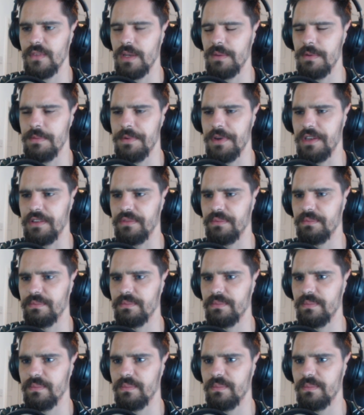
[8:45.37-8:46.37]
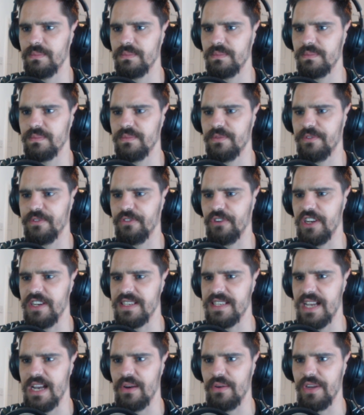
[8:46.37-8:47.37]
Bit
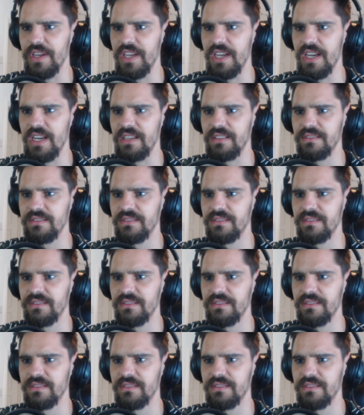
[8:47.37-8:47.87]
freaked out here.